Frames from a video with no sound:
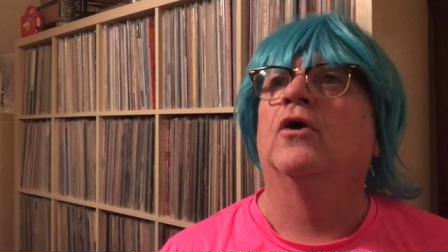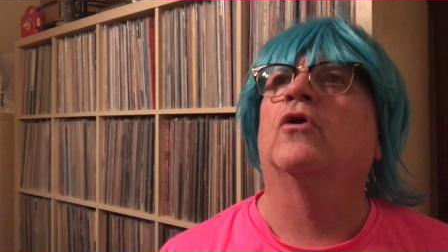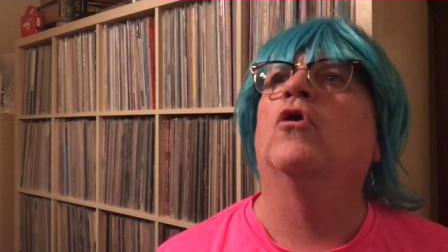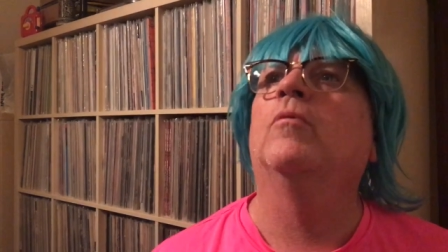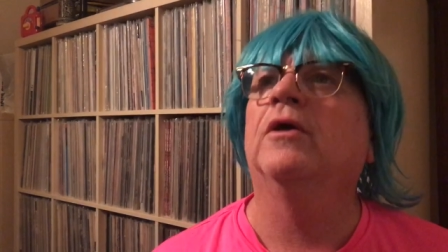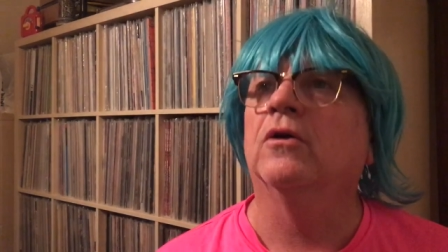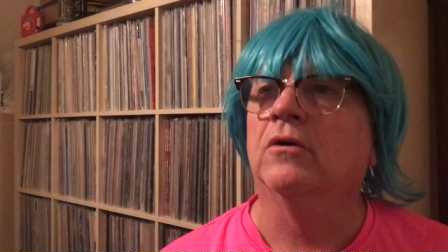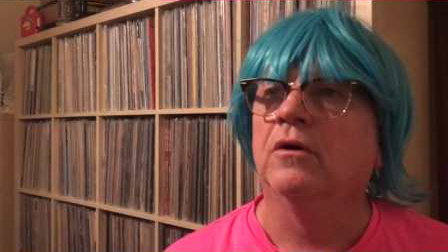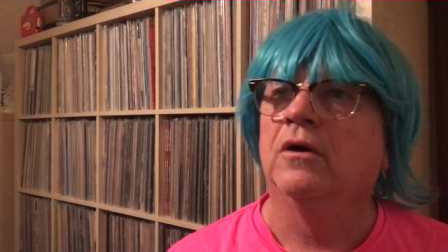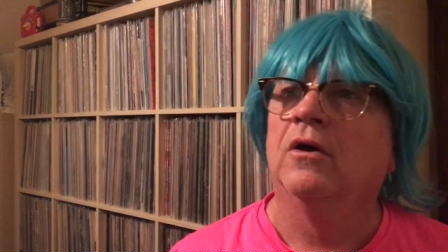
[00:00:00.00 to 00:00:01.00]
Romeo,
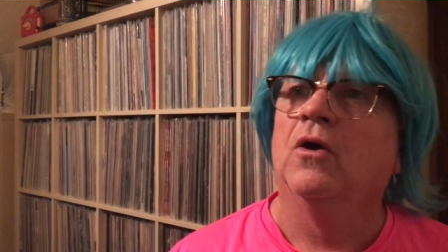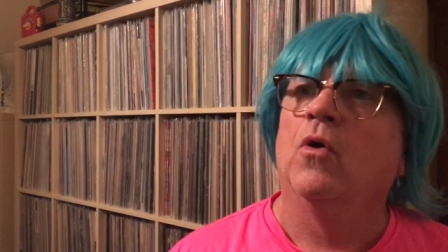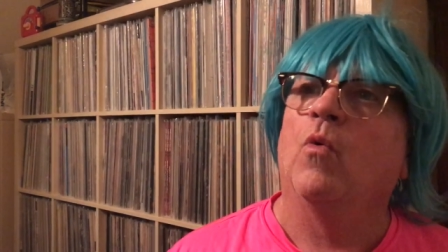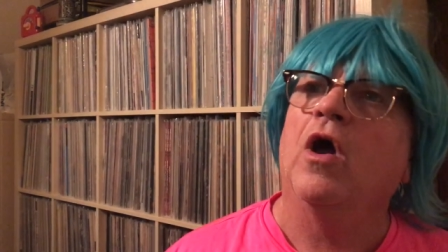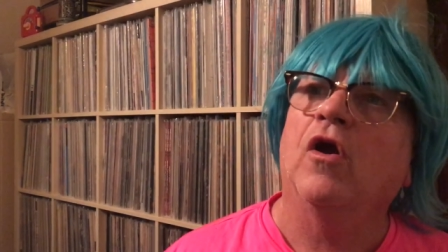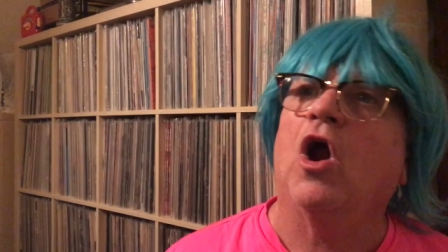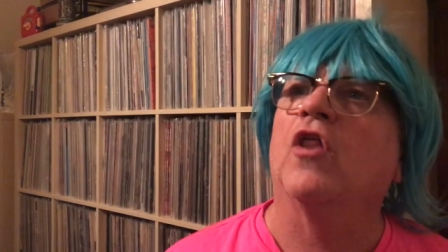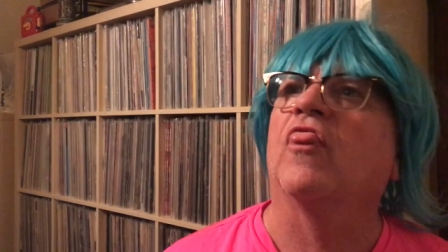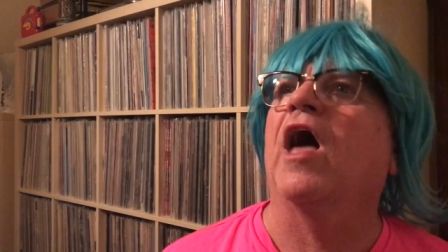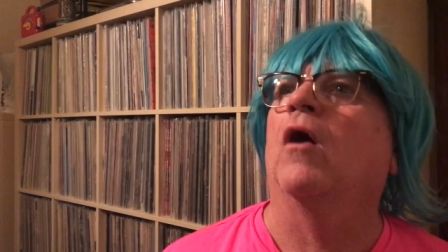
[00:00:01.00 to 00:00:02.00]
where
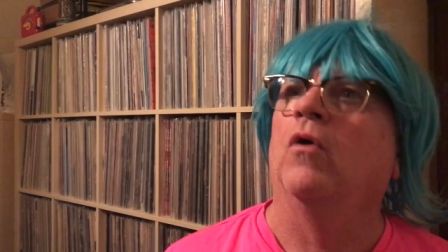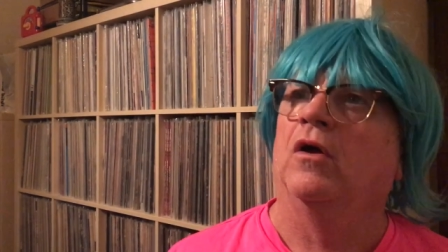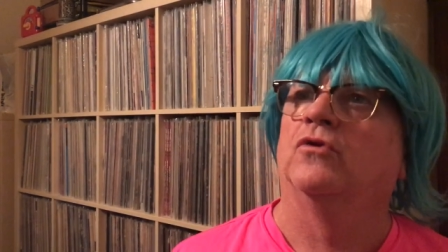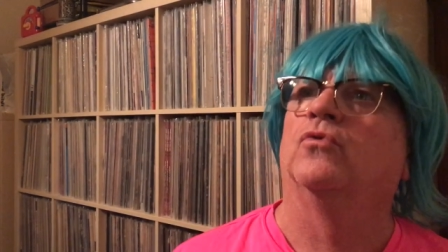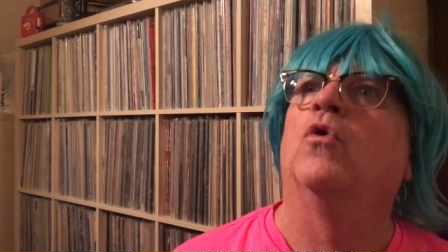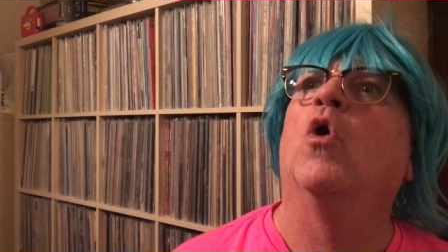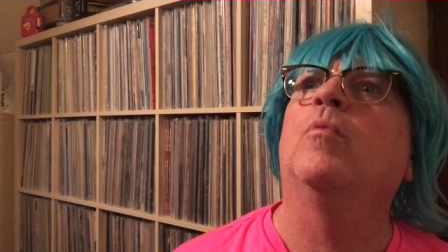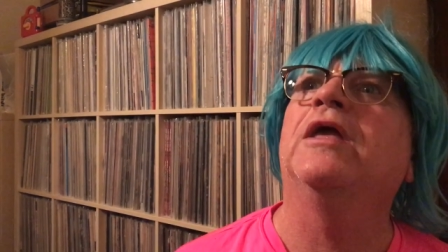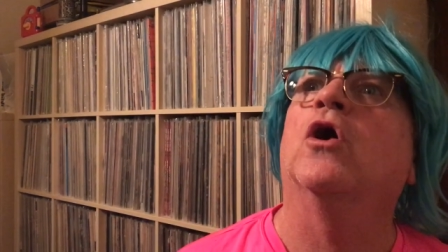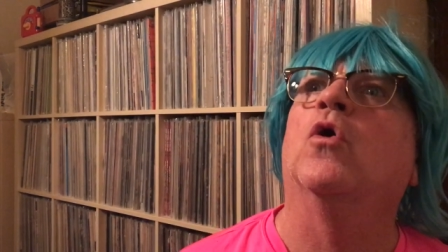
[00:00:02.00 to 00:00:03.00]
art thou,
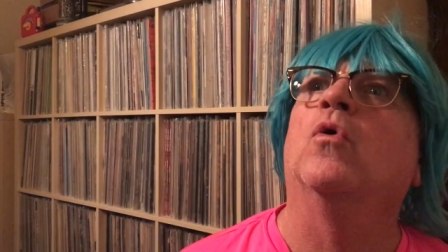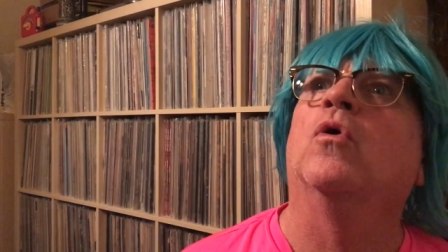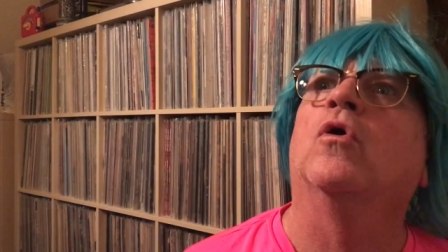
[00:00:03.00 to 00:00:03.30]
Romeo?